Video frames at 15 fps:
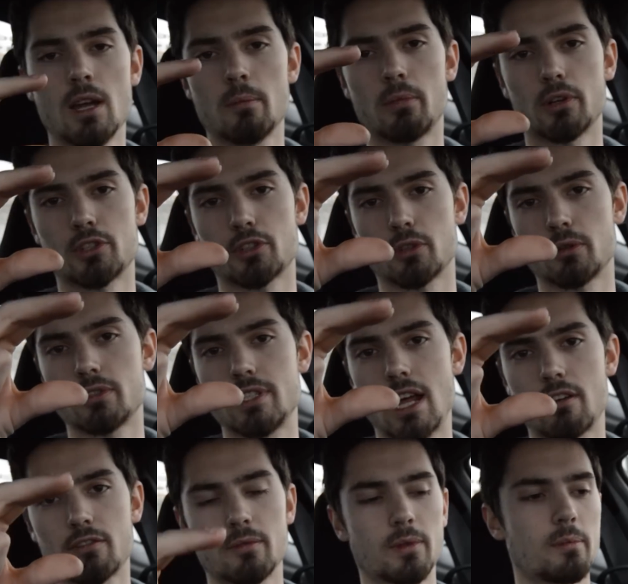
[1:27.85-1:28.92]
protrudes
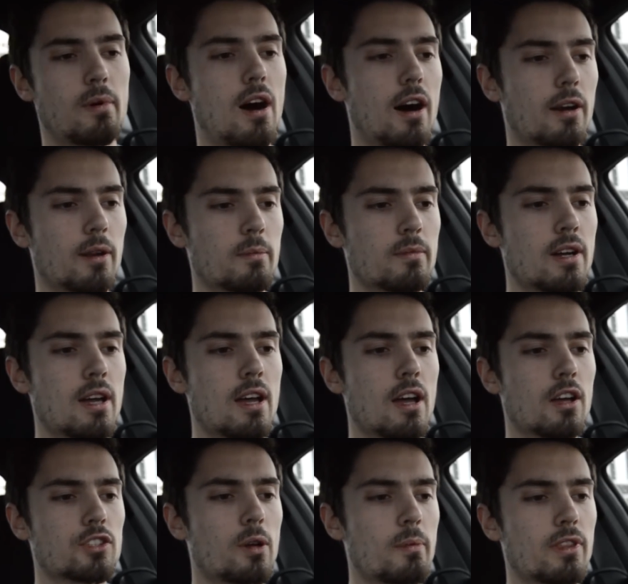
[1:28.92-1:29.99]
down from the bottom.
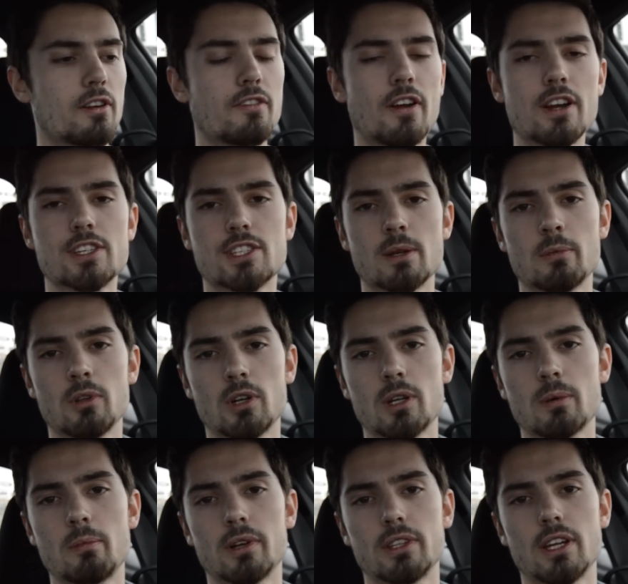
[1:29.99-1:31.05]
So I mean, they're very
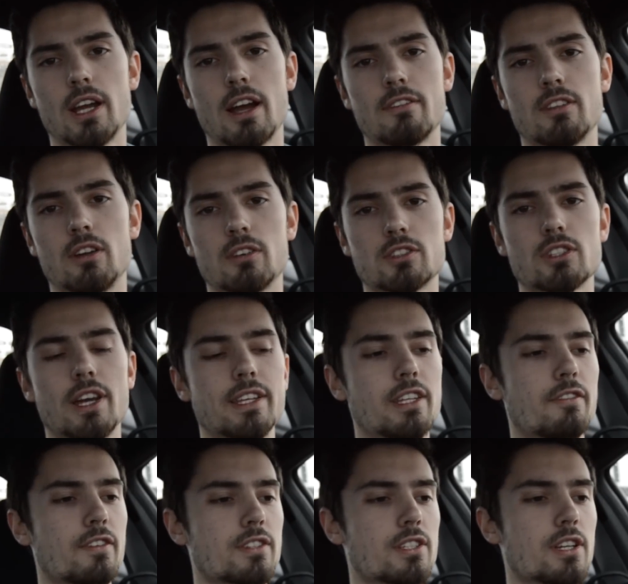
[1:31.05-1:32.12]
similar, but they have their slight
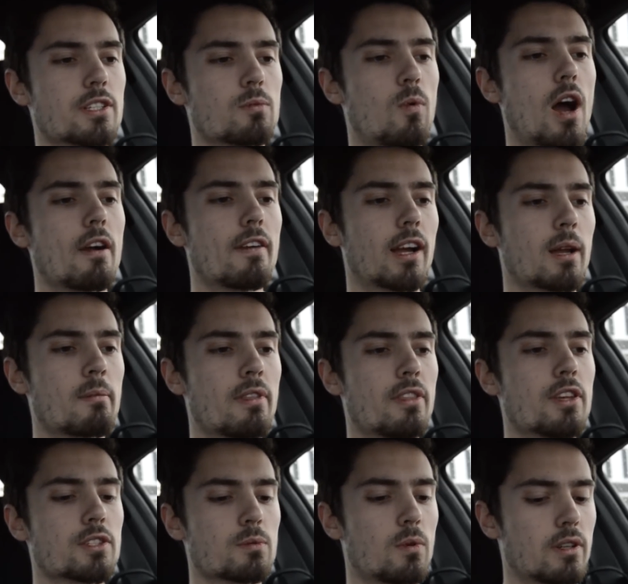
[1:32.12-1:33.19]
differences. Why I recommend
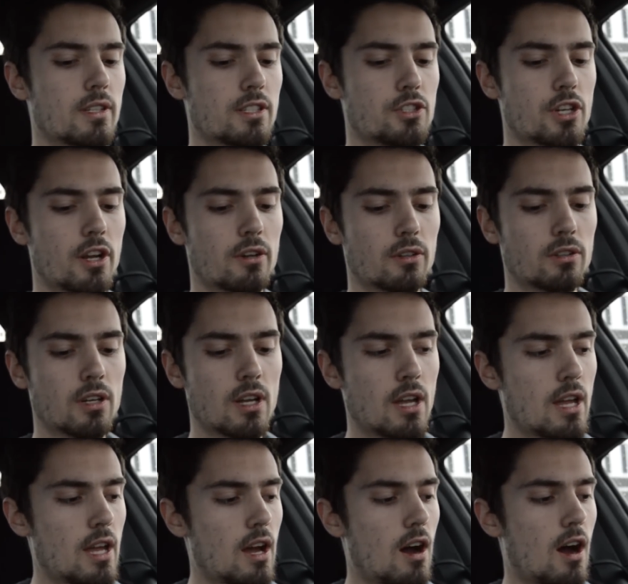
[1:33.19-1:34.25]
this one in general?
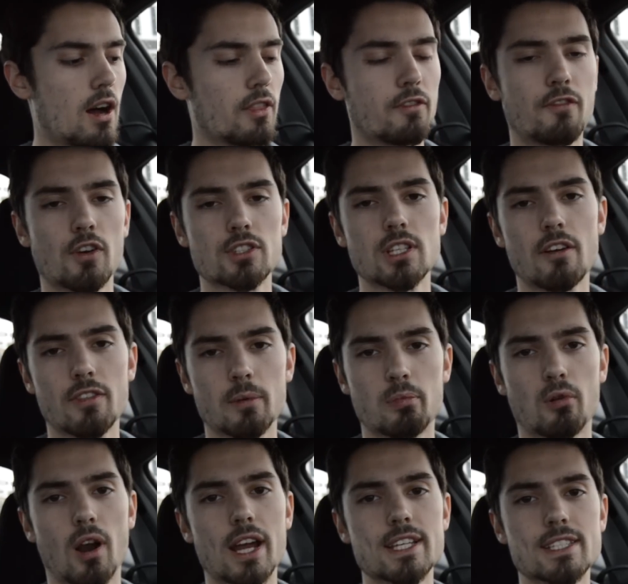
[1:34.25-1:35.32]
First off, the
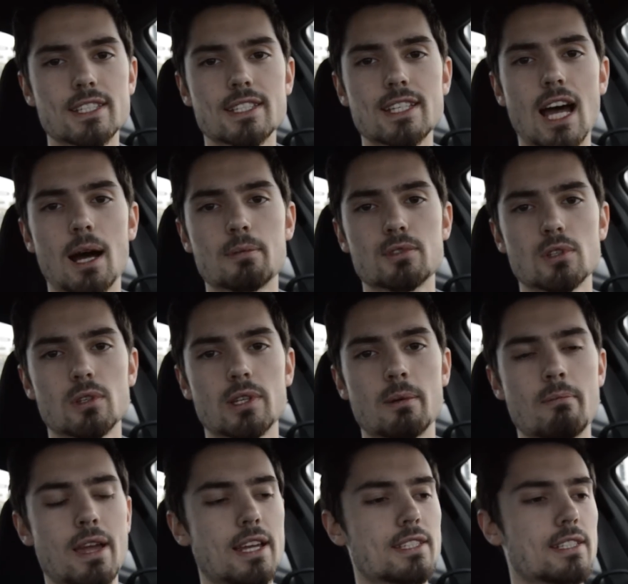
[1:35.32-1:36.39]
price is absolutely
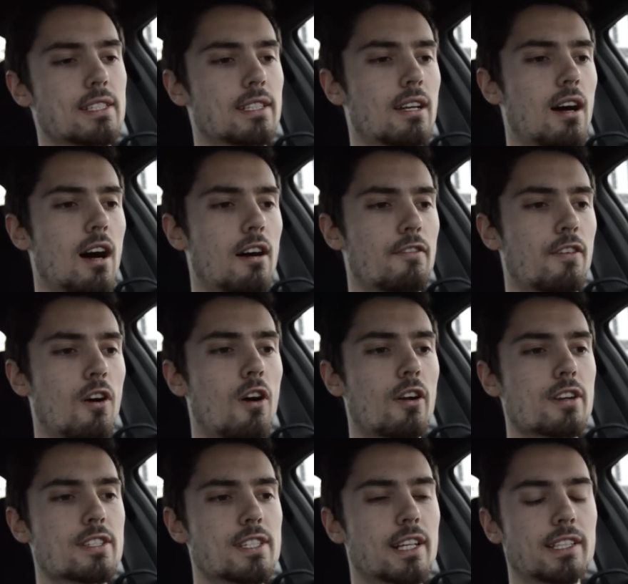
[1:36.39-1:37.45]
amazing. For
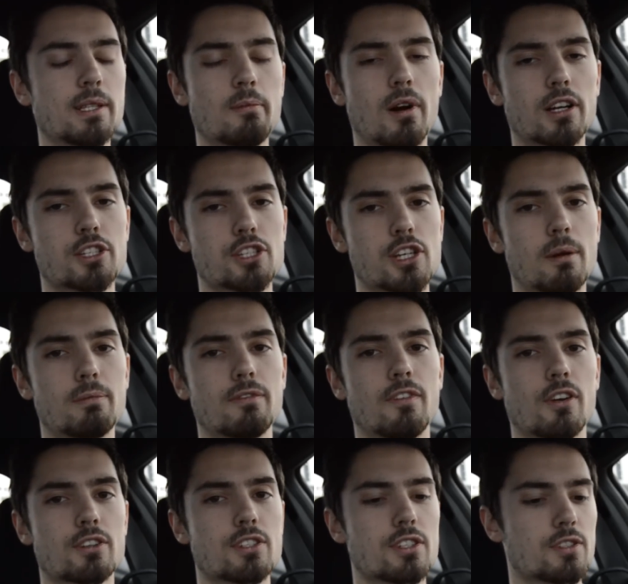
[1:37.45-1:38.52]
160 bucks shipped
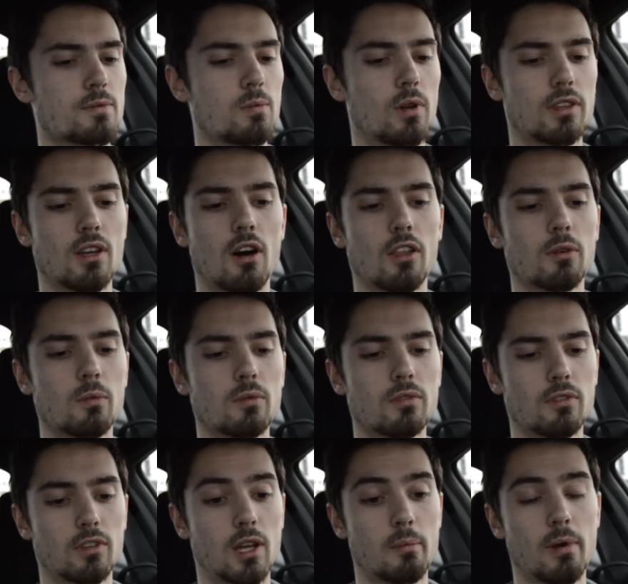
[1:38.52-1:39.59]
versus what the other
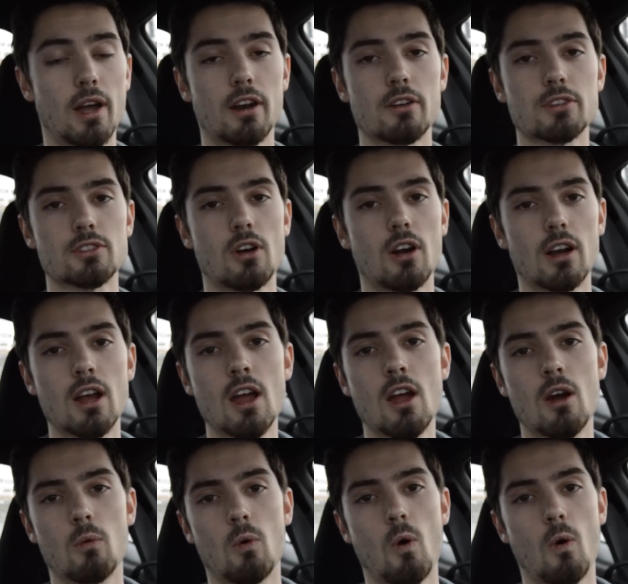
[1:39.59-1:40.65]
competitors are,
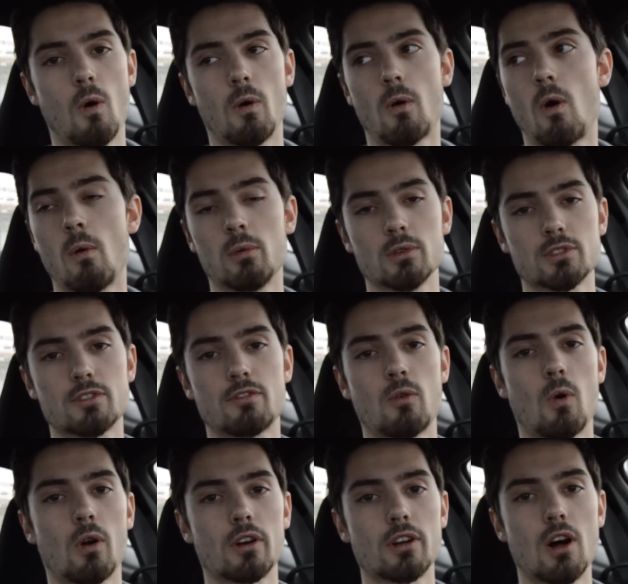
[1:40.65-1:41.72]
or almost
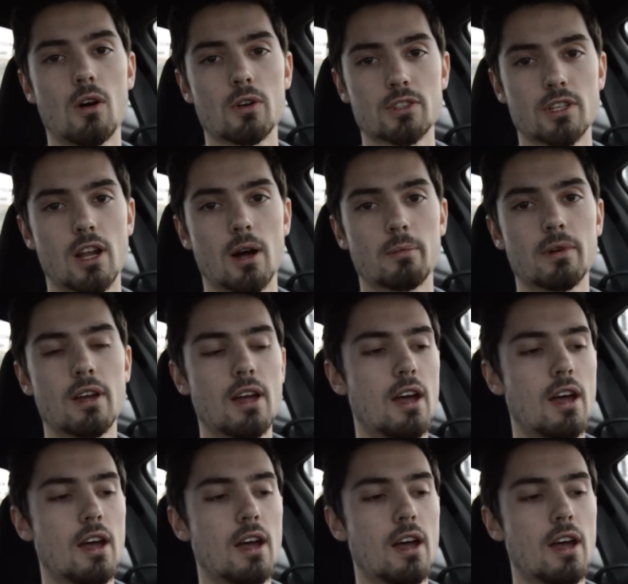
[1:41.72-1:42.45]
$400 and up.